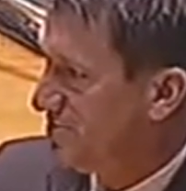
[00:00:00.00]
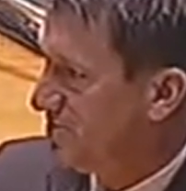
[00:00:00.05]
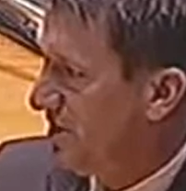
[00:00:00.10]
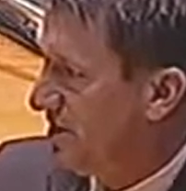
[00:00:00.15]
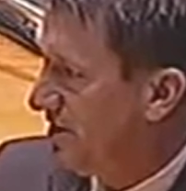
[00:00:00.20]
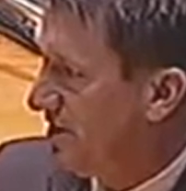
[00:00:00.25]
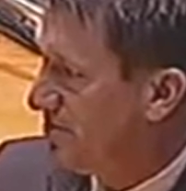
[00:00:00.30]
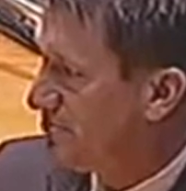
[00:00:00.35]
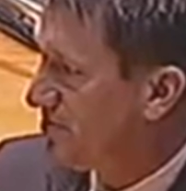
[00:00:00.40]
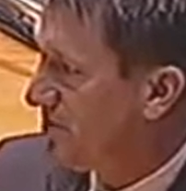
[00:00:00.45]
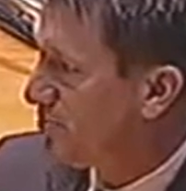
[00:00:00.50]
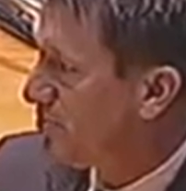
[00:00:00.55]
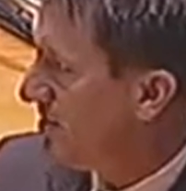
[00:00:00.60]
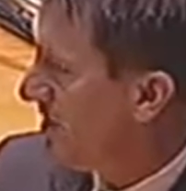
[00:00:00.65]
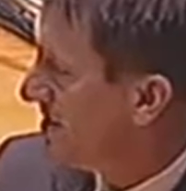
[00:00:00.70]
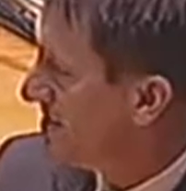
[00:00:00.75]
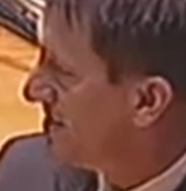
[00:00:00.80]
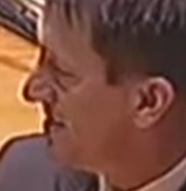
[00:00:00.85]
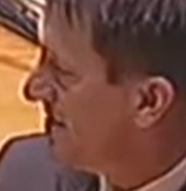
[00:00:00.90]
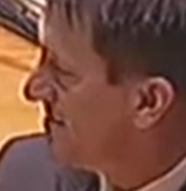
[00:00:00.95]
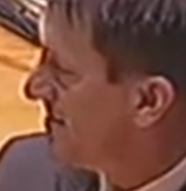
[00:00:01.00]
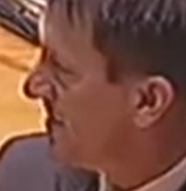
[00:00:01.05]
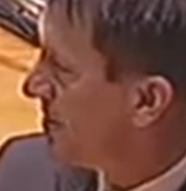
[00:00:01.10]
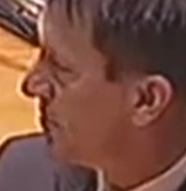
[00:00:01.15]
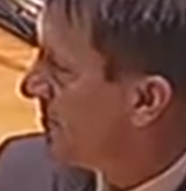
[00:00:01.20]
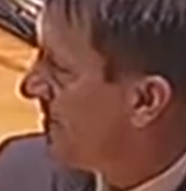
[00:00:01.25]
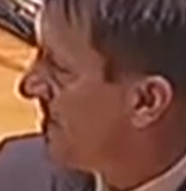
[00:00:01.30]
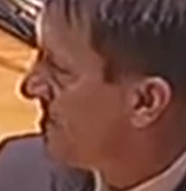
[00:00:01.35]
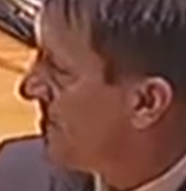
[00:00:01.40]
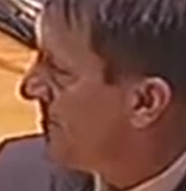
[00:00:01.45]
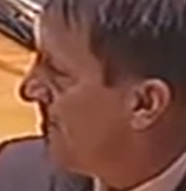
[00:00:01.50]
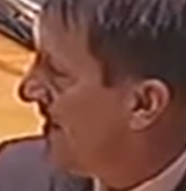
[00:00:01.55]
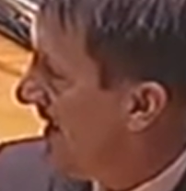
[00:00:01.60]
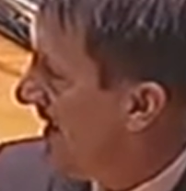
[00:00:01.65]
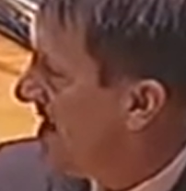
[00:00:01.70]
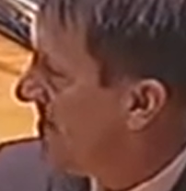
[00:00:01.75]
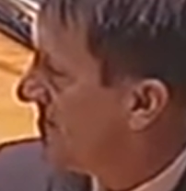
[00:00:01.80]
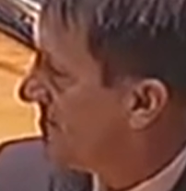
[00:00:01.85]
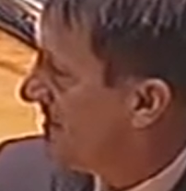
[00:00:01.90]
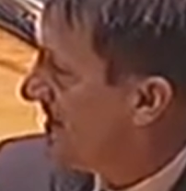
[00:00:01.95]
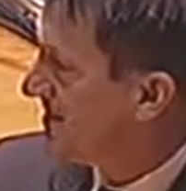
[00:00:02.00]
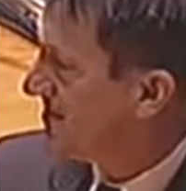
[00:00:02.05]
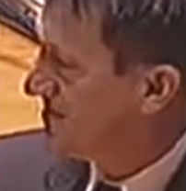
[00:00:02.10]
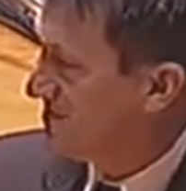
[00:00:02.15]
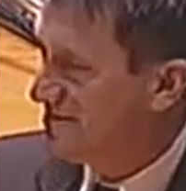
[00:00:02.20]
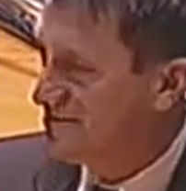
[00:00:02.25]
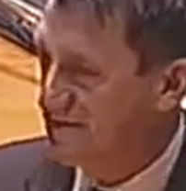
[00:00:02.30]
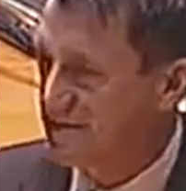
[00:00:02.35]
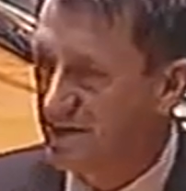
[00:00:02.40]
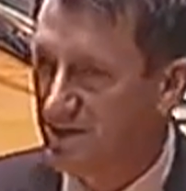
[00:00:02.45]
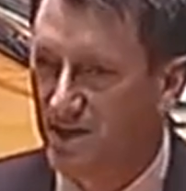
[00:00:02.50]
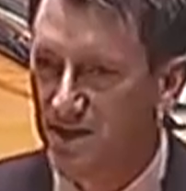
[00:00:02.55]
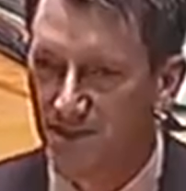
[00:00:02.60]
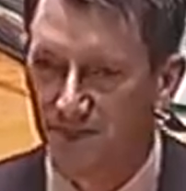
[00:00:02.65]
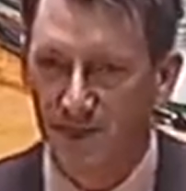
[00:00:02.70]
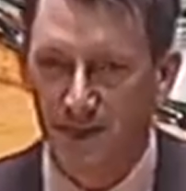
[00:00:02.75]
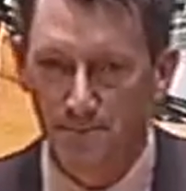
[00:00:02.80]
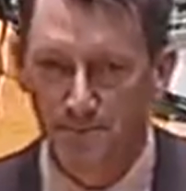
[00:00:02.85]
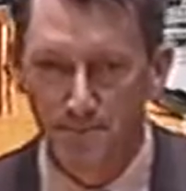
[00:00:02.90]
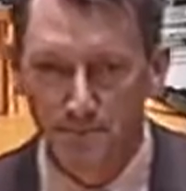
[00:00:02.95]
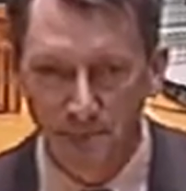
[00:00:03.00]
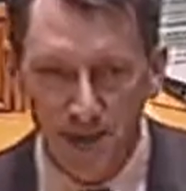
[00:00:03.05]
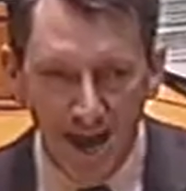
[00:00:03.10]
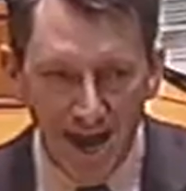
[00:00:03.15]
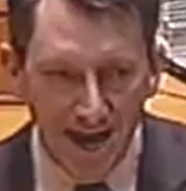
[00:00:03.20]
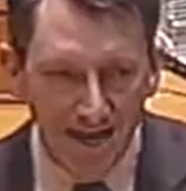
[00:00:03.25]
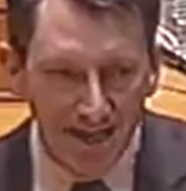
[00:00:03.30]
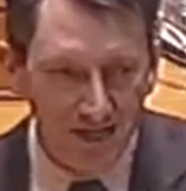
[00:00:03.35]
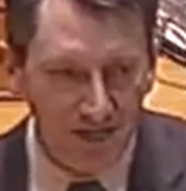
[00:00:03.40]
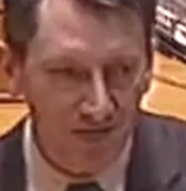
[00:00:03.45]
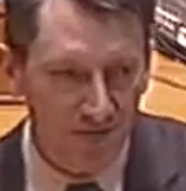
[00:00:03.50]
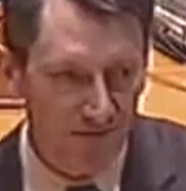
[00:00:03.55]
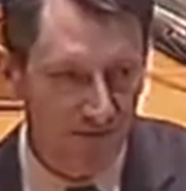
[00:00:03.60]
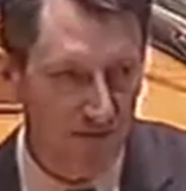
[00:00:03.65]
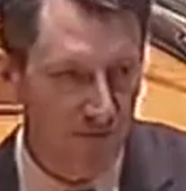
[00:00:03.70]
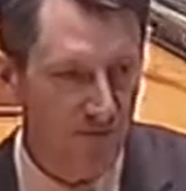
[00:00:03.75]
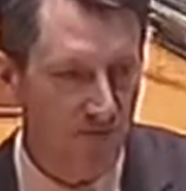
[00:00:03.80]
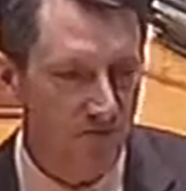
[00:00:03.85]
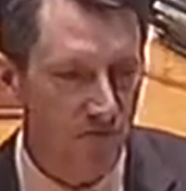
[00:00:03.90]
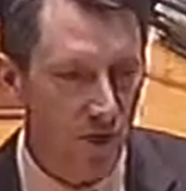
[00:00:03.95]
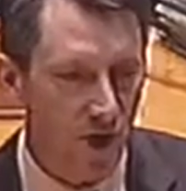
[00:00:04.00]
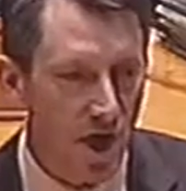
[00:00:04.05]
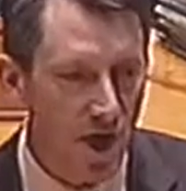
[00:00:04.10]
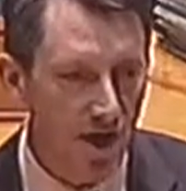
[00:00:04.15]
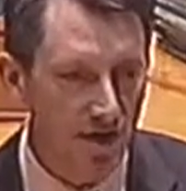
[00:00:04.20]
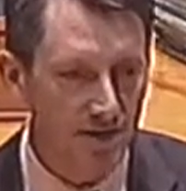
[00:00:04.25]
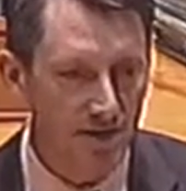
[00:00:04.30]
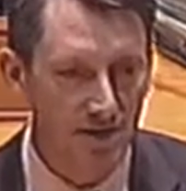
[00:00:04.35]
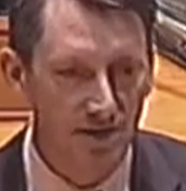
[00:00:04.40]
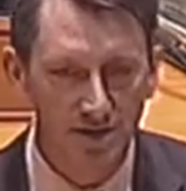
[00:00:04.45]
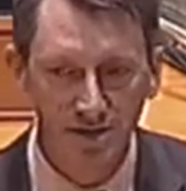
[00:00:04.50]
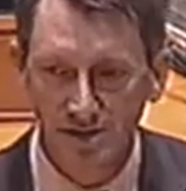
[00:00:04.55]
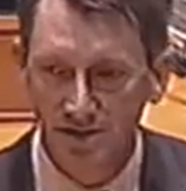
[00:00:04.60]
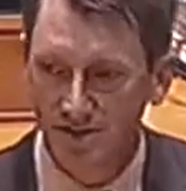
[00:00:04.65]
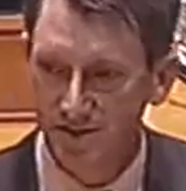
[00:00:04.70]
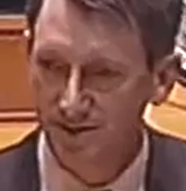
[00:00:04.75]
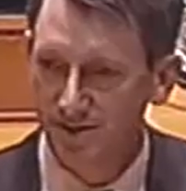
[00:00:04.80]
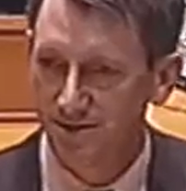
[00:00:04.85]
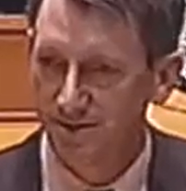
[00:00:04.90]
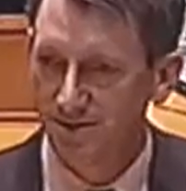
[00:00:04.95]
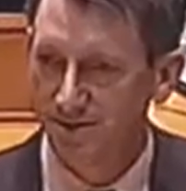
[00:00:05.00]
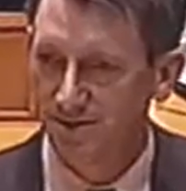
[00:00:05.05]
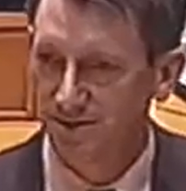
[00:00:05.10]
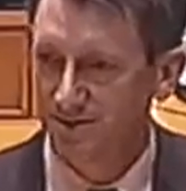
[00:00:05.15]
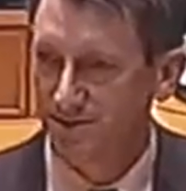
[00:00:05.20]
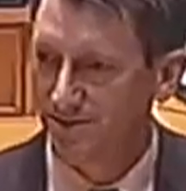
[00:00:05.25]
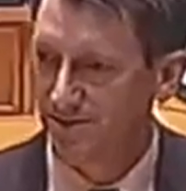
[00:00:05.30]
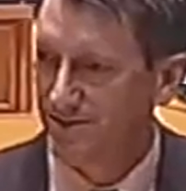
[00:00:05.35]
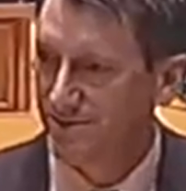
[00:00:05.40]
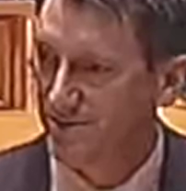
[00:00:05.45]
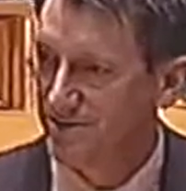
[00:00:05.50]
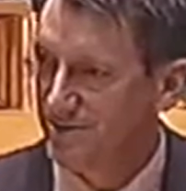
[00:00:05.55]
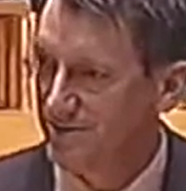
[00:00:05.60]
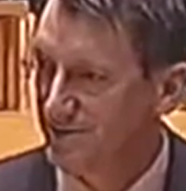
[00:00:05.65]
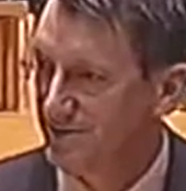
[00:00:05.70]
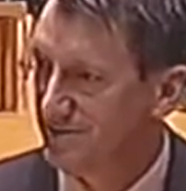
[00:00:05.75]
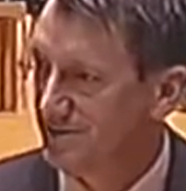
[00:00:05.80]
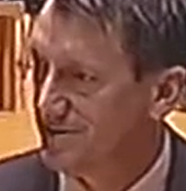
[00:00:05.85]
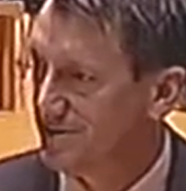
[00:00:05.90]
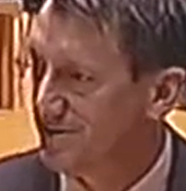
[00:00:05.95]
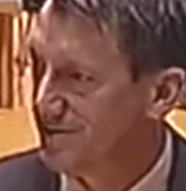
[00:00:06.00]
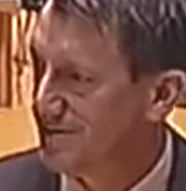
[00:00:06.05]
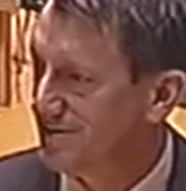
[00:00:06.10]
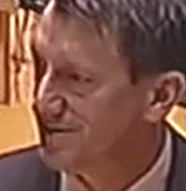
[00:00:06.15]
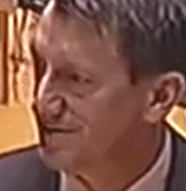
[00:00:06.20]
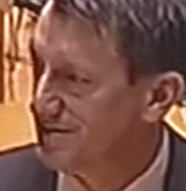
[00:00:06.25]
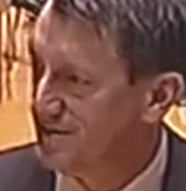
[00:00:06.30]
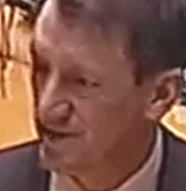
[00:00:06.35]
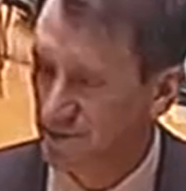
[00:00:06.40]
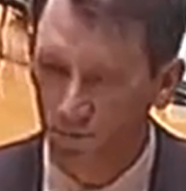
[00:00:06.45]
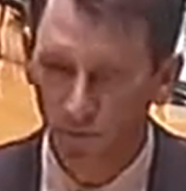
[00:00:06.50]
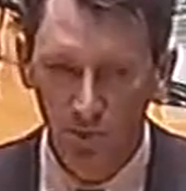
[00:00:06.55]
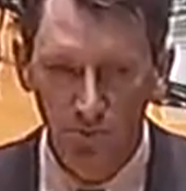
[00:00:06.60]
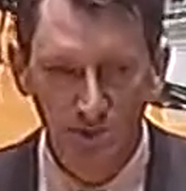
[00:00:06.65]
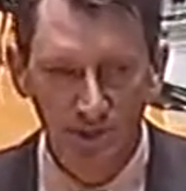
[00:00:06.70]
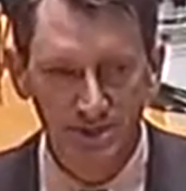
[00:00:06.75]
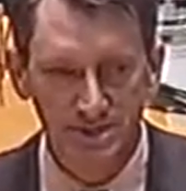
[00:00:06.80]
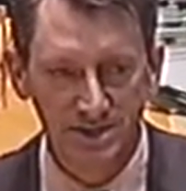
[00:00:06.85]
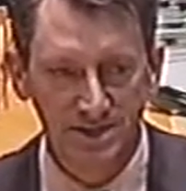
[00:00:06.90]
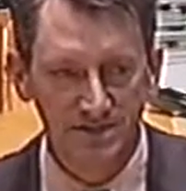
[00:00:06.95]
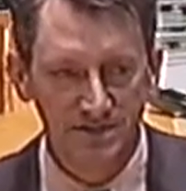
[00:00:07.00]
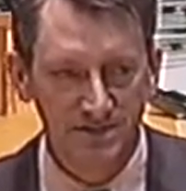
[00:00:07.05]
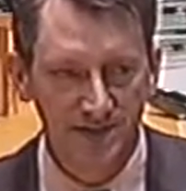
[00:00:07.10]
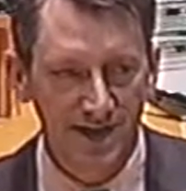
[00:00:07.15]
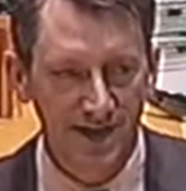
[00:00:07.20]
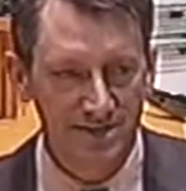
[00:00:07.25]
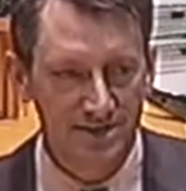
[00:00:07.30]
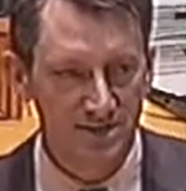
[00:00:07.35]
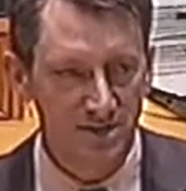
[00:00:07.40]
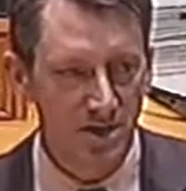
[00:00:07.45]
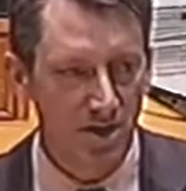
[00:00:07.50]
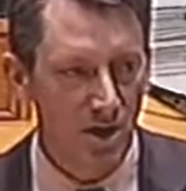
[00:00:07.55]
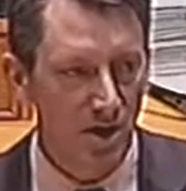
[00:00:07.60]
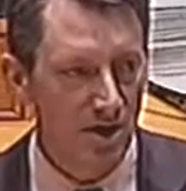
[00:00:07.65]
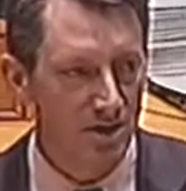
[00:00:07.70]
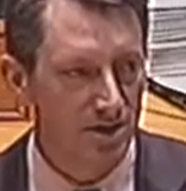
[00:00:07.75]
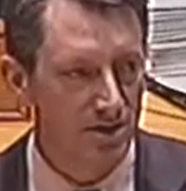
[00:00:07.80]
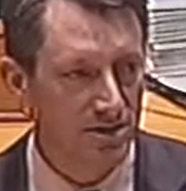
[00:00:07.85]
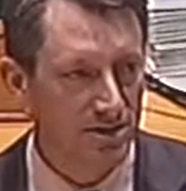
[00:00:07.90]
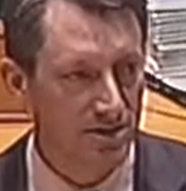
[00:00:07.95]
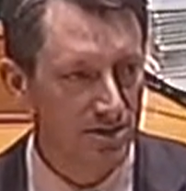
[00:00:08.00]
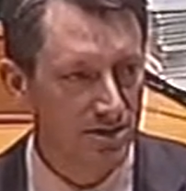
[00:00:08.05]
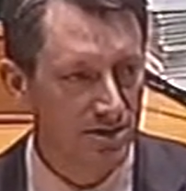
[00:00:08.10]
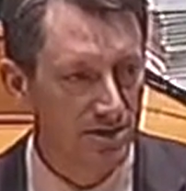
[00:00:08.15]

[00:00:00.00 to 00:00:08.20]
But under a process that creates a path like this that begs for fraud, it won't raise any flags at all.